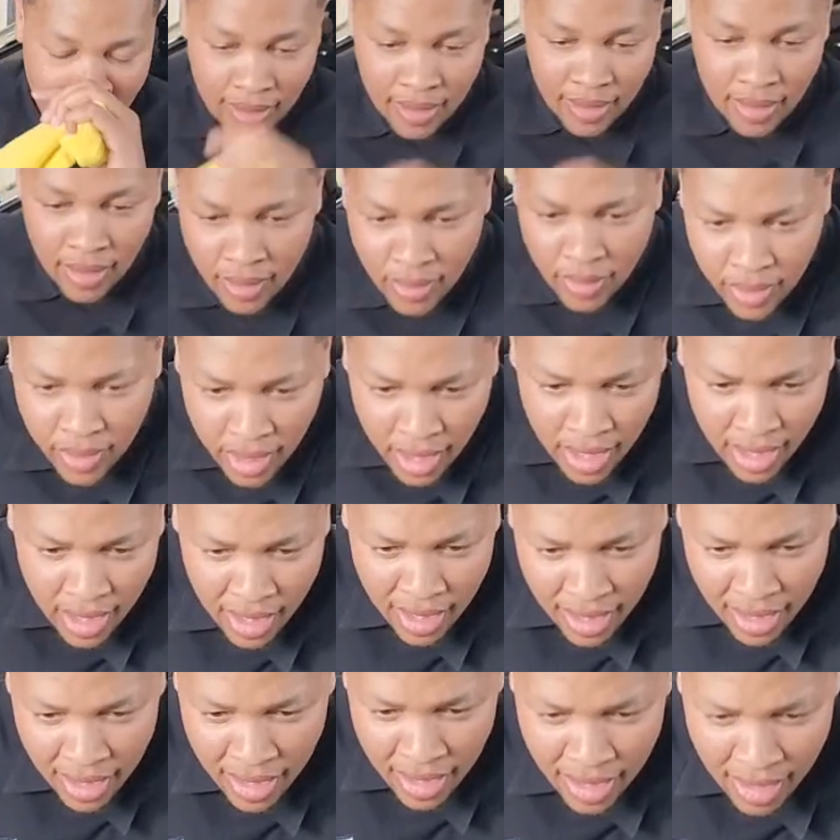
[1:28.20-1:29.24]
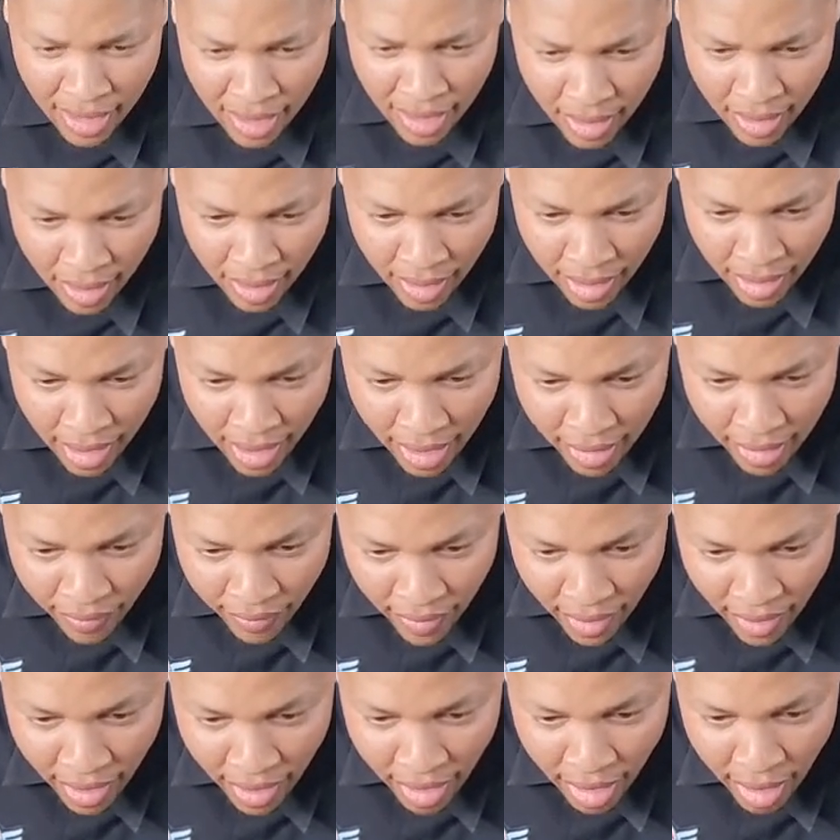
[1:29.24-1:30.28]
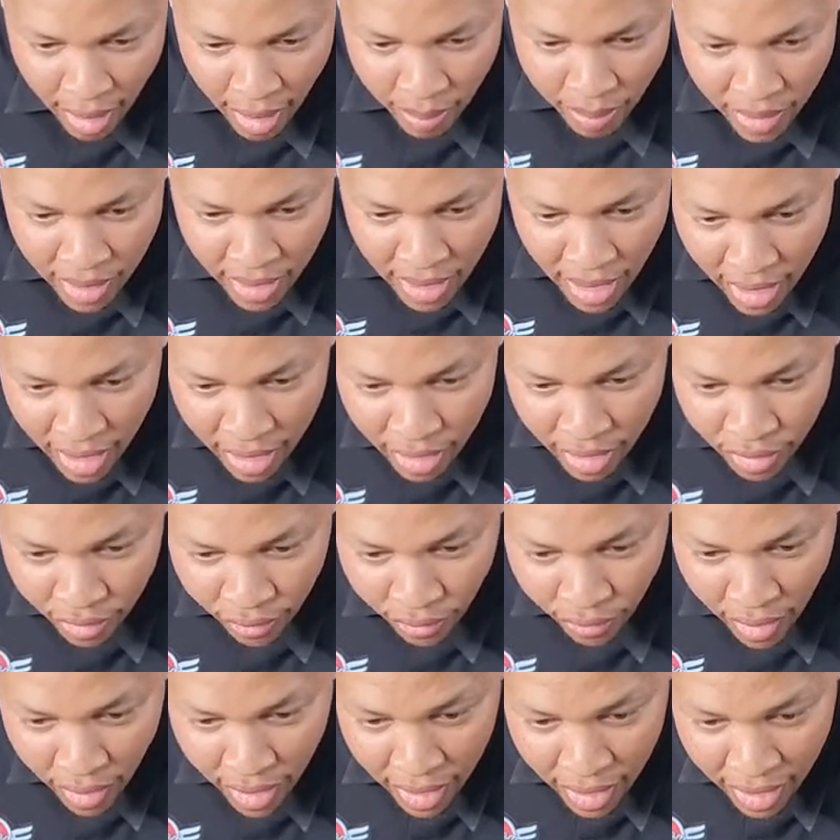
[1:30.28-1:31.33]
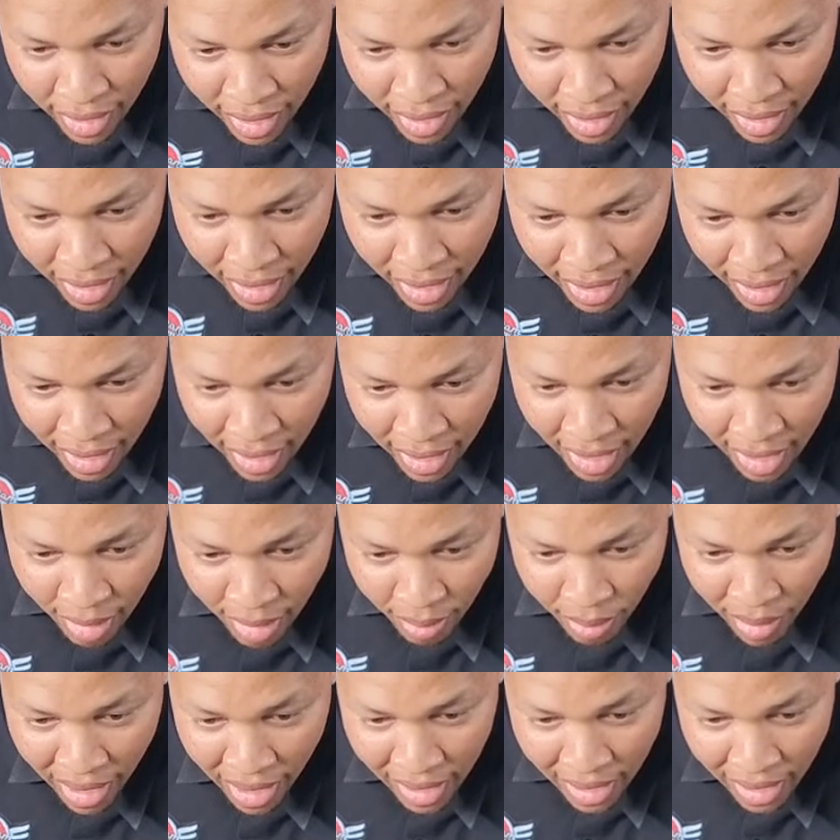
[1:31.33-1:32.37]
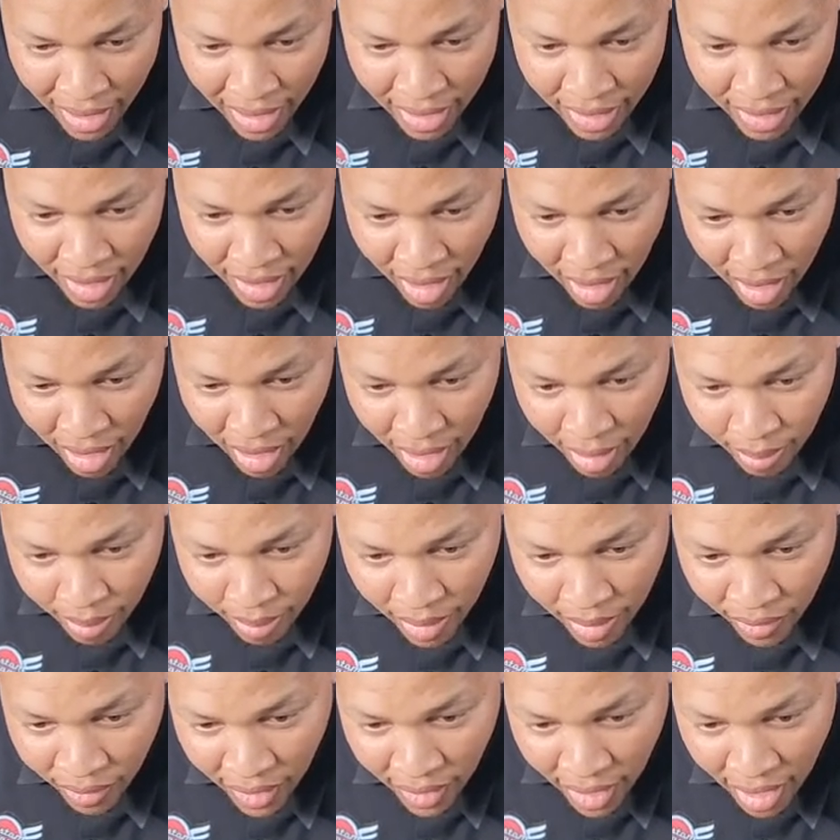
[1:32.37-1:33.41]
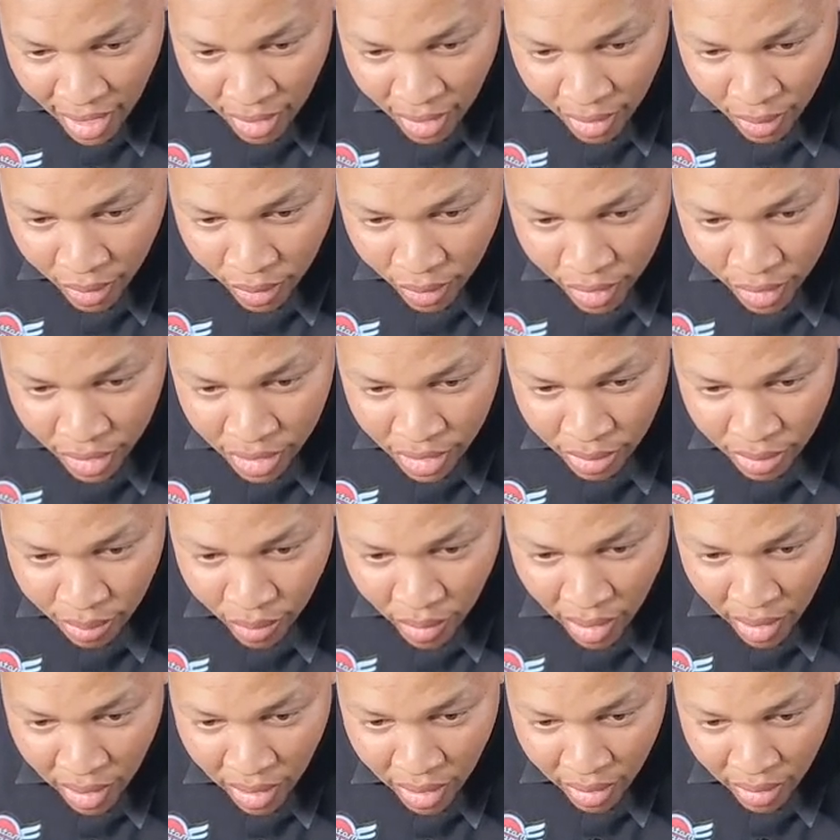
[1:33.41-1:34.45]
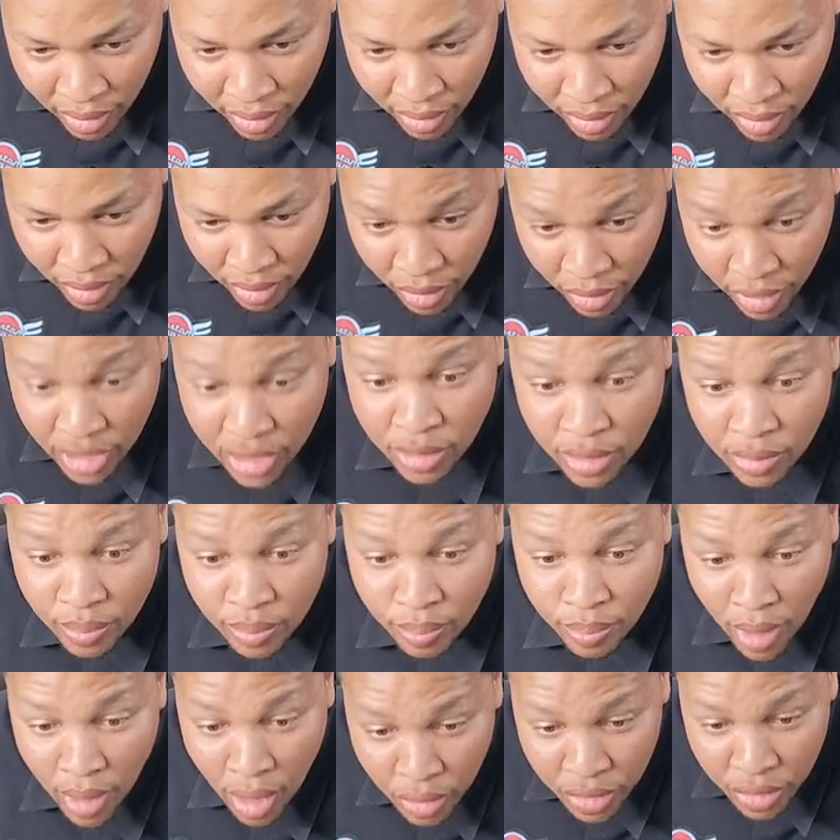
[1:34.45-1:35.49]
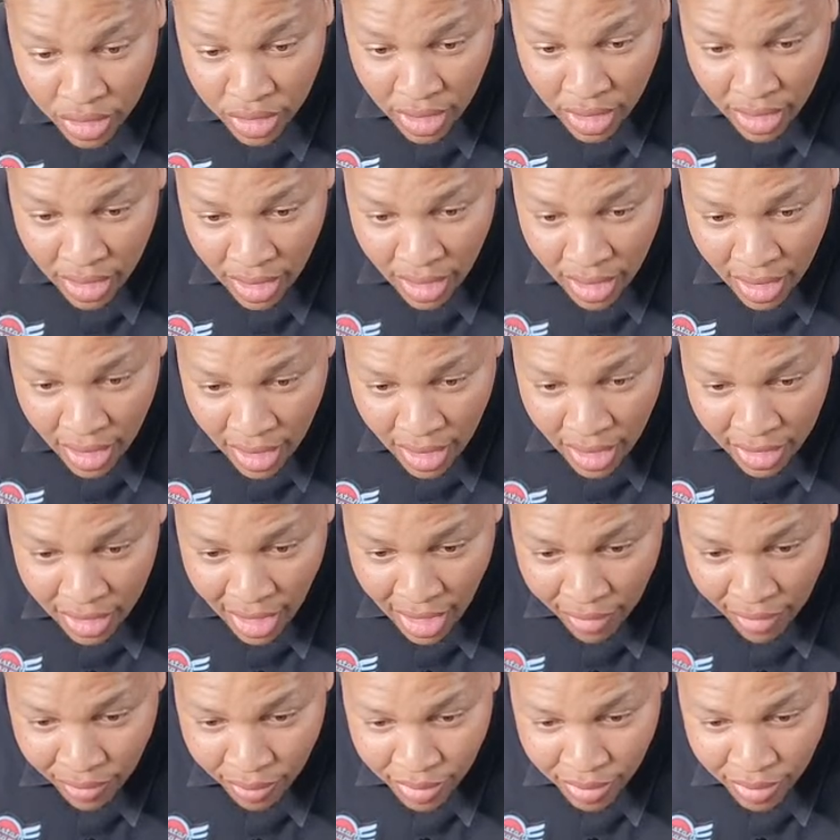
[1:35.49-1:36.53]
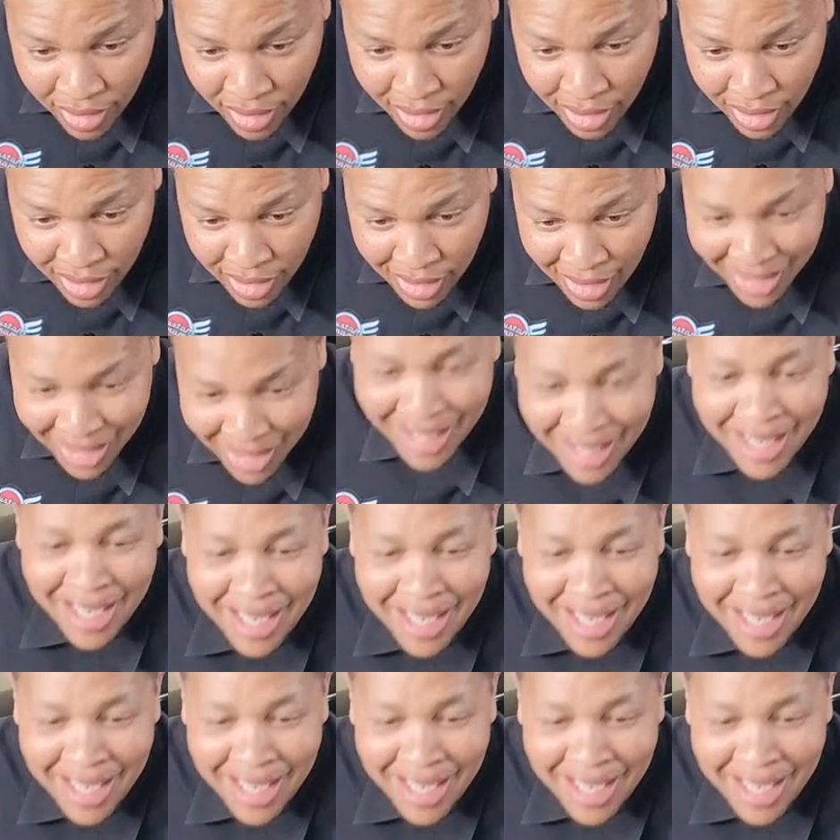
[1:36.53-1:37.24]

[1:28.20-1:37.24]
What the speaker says: Okay. Dave M, Dennis, Freddie, Bailey, Tom, Nathaniel, Chris Brown, Chris Boston, Ty from Tennessee.